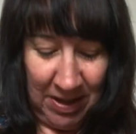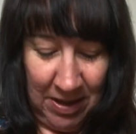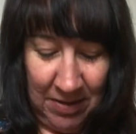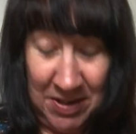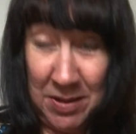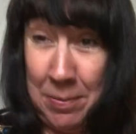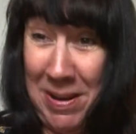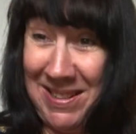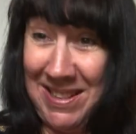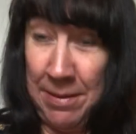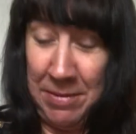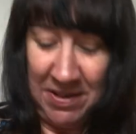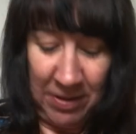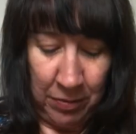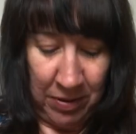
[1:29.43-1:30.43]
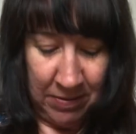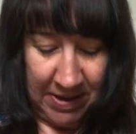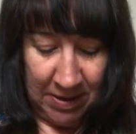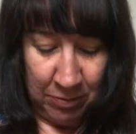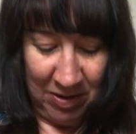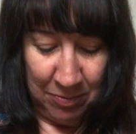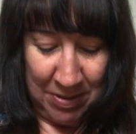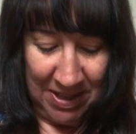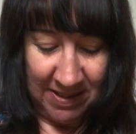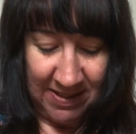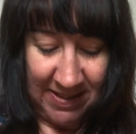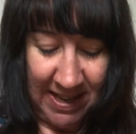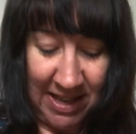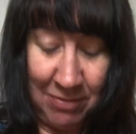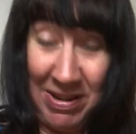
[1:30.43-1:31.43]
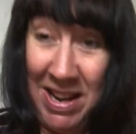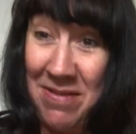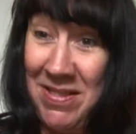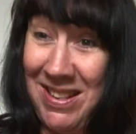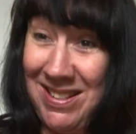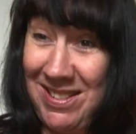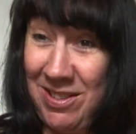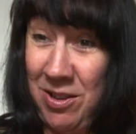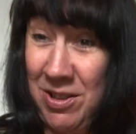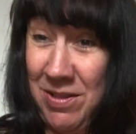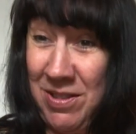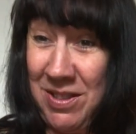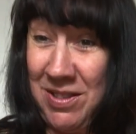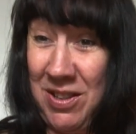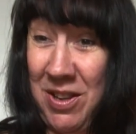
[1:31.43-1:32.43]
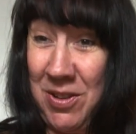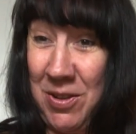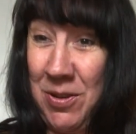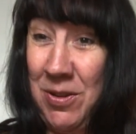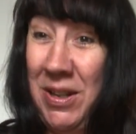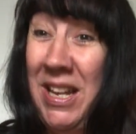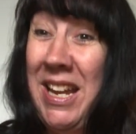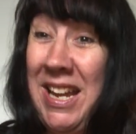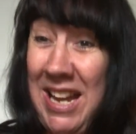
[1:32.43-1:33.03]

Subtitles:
this pandemic that we're in, we've been staying around this side of the circle,